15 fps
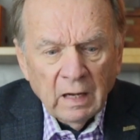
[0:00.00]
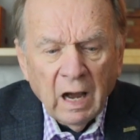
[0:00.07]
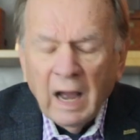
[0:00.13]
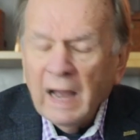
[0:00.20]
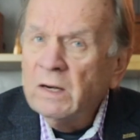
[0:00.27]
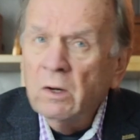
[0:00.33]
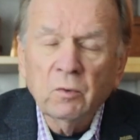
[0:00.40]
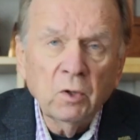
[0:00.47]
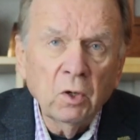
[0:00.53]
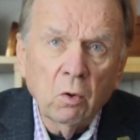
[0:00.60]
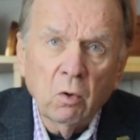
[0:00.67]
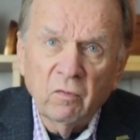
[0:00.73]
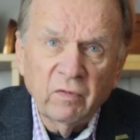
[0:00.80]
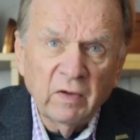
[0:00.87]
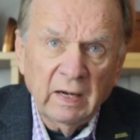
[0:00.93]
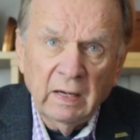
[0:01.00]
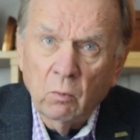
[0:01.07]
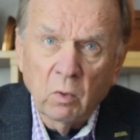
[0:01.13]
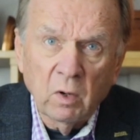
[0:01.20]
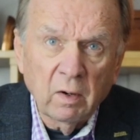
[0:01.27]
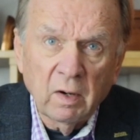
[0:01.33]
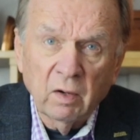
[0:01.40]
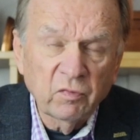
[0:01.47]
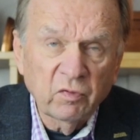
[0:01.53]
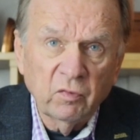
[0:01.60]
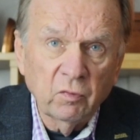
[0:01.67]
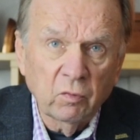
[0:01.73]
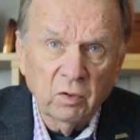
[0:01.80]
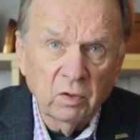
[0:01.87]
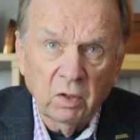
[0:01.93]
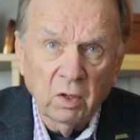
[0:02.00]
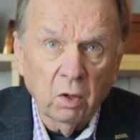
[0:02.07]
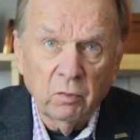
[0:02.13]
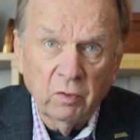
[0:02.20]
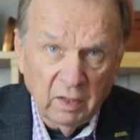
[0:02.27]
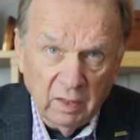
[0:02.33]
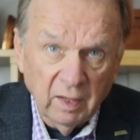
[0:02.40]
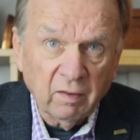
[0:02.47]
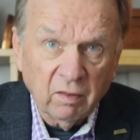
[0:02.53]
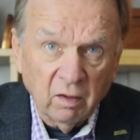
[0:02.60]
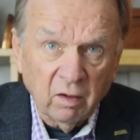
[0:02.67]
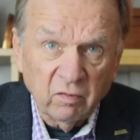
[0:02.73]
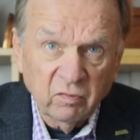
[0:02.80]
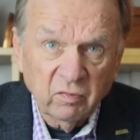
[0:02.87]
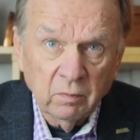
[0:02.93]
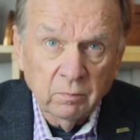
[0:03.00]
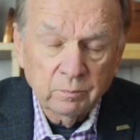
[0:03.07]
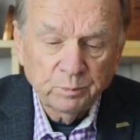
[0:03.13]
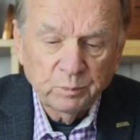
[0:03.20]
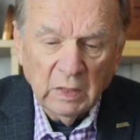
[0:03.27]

I don't know of anywhere else you can go to get this.